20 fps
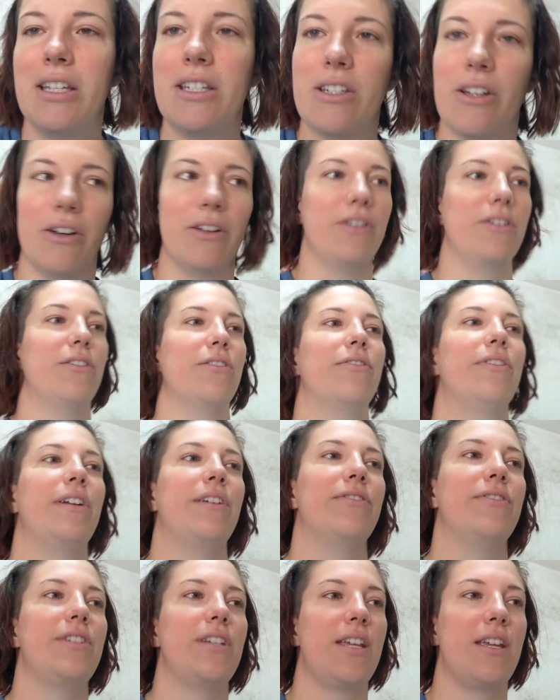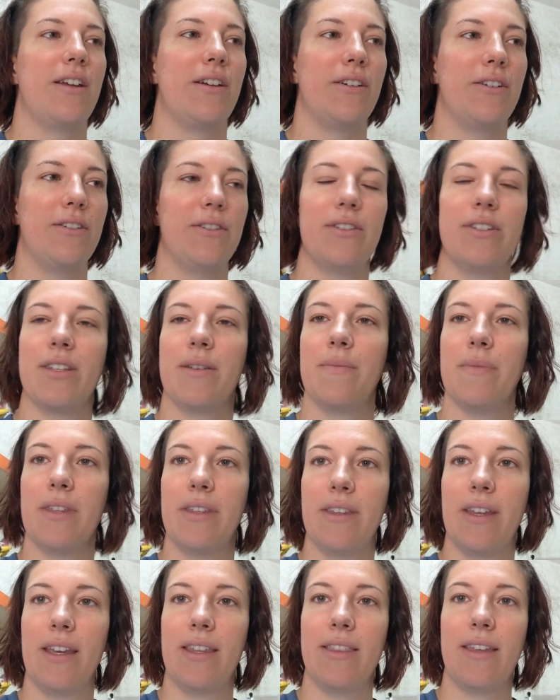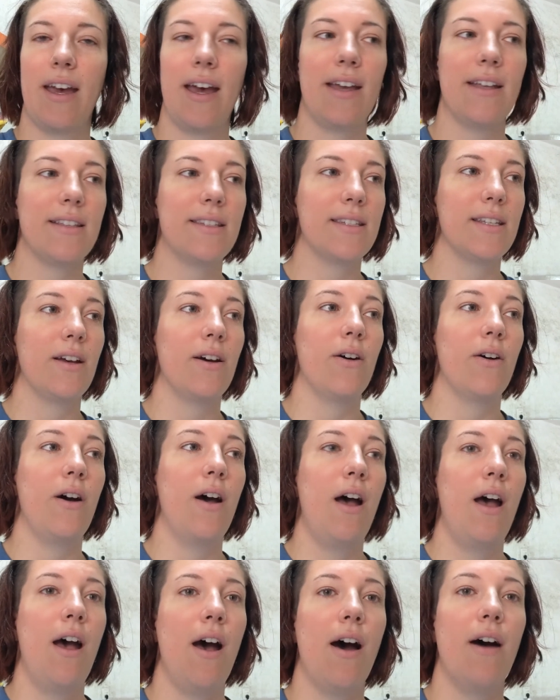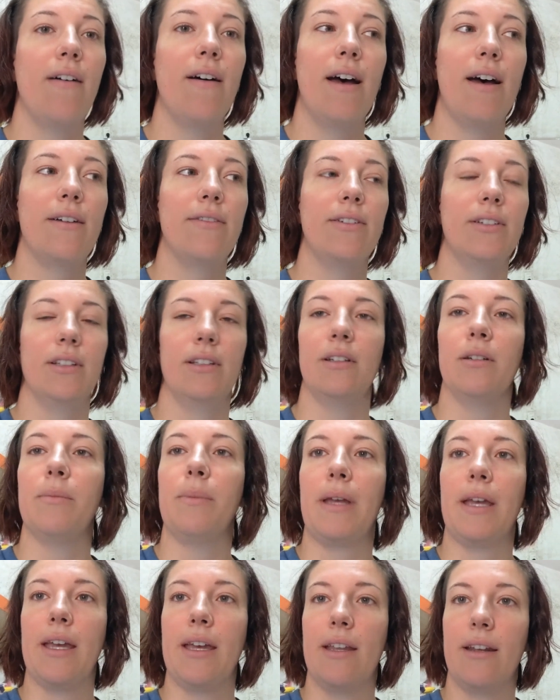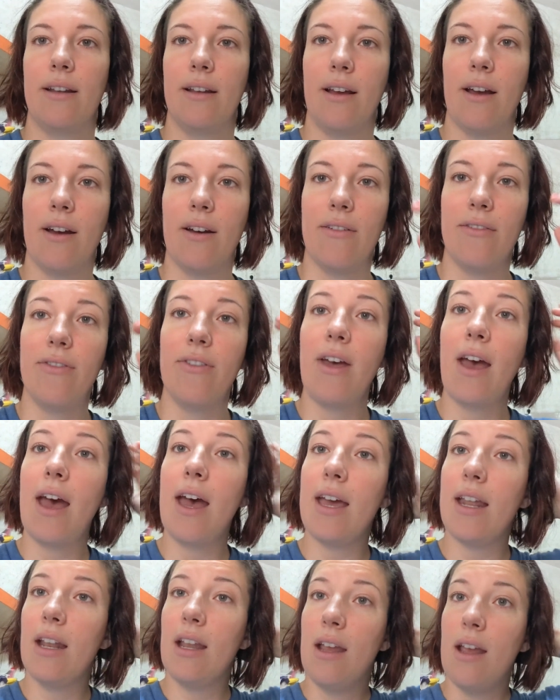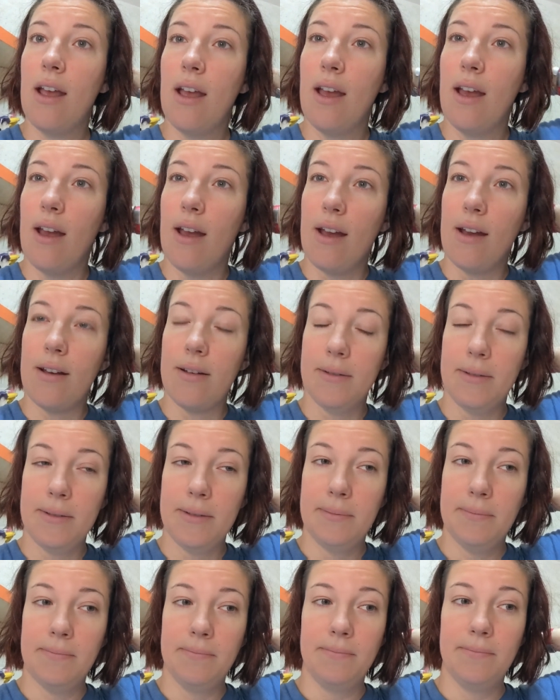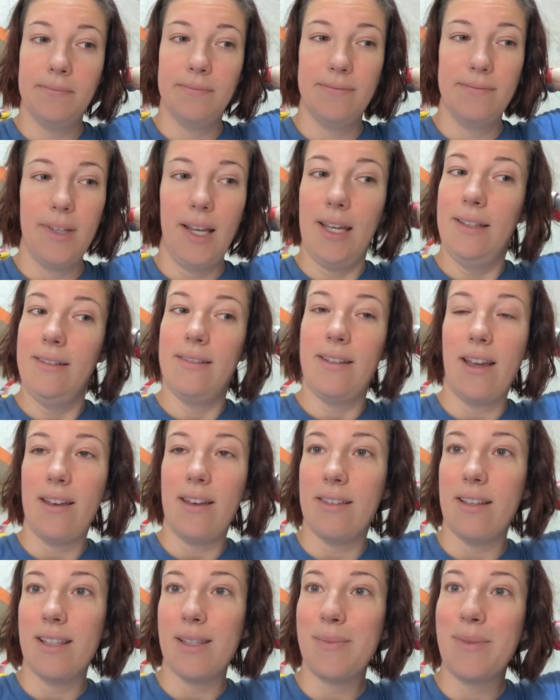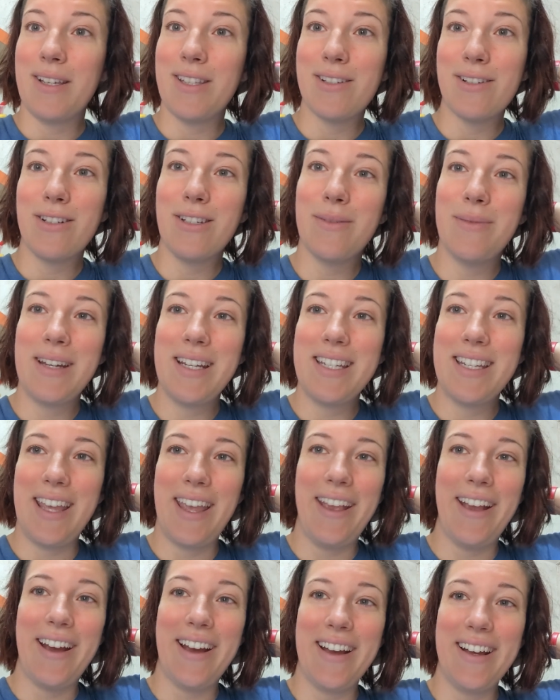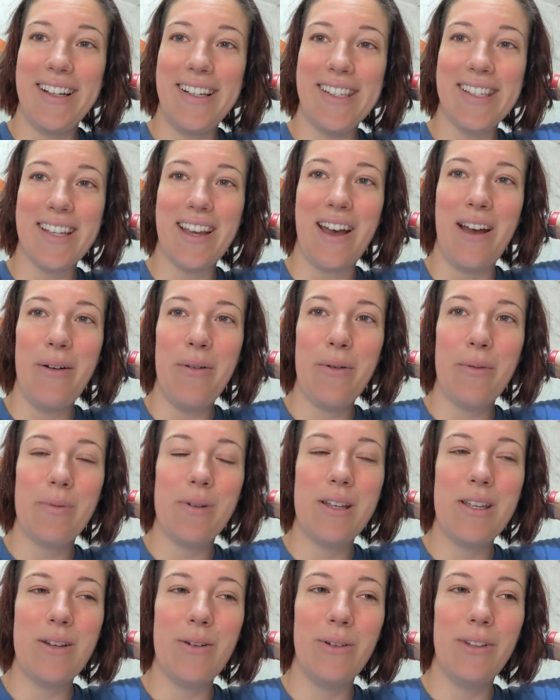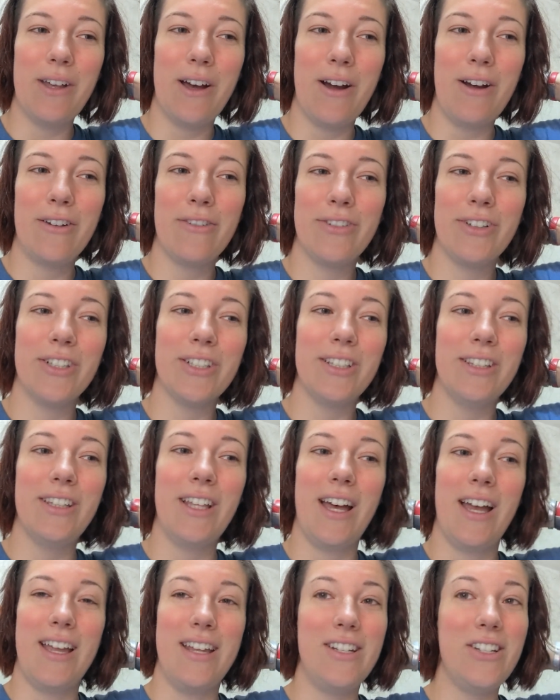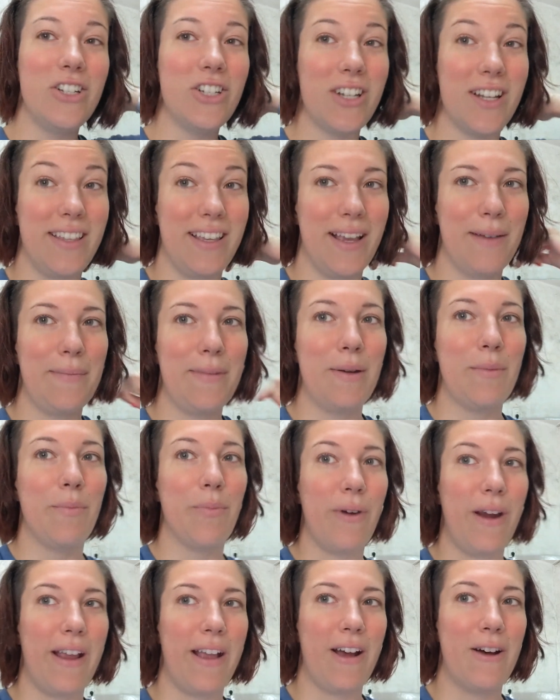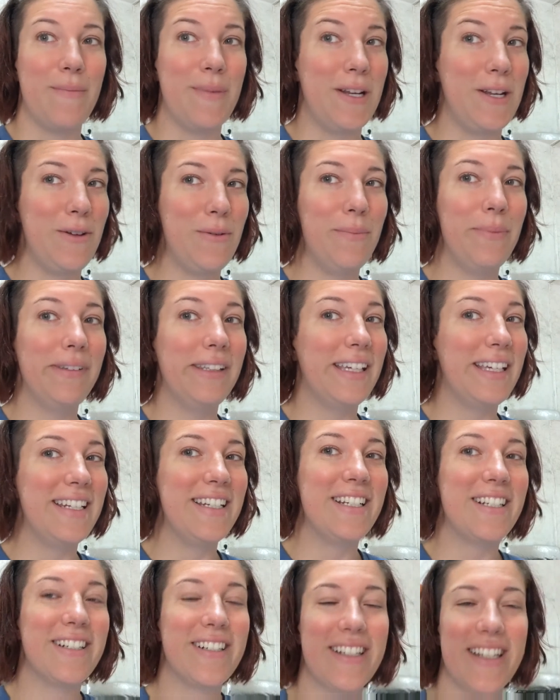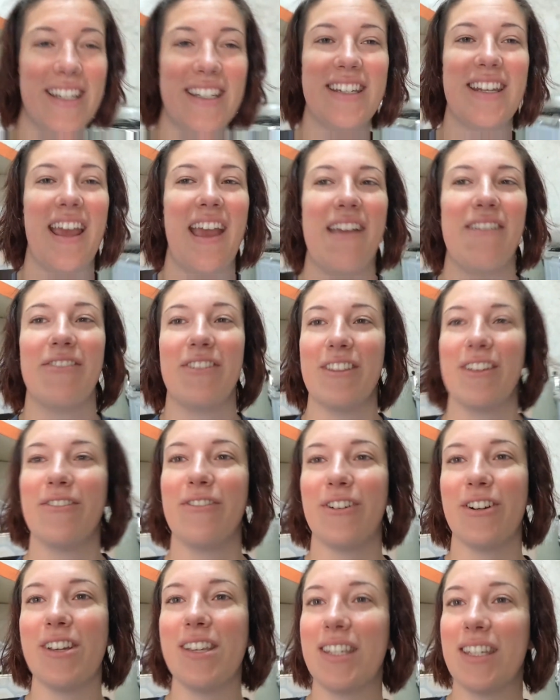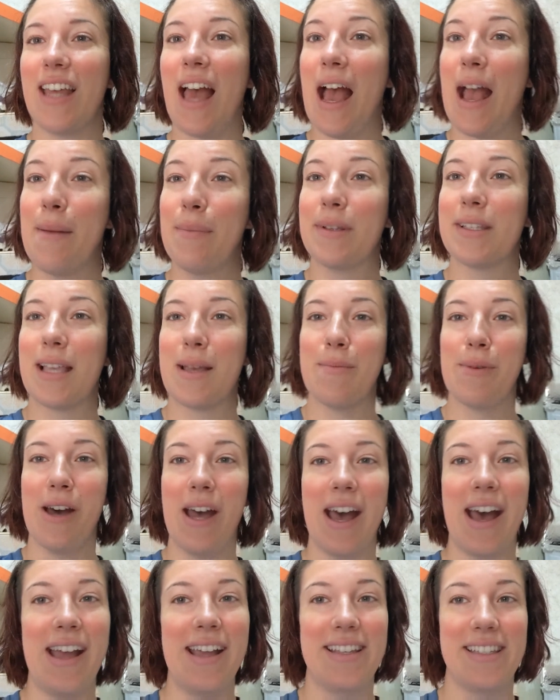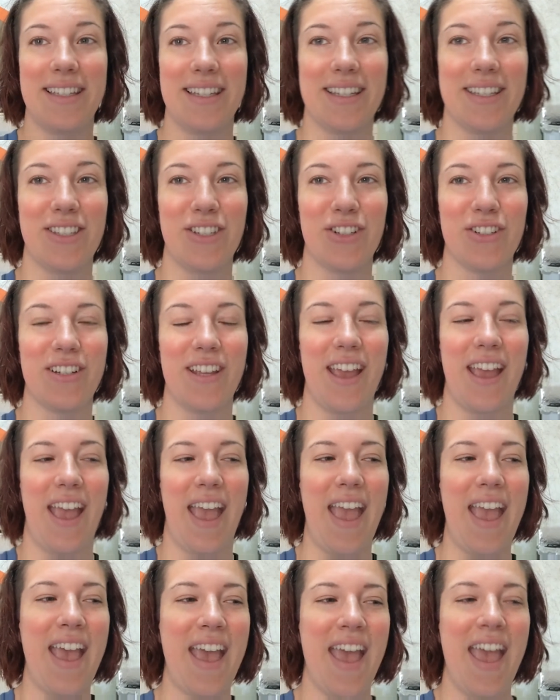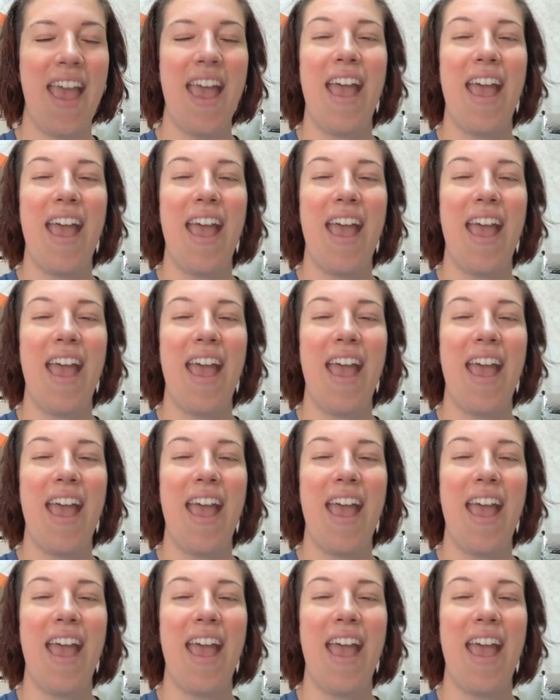$1.50 or something like that. So I'll have a little bit of that. Um, and yeah, that's my start to my day, guys. I will bring you along for lunch. I think I'm gonna break out my new blender today for the first time because I bought ice yesterday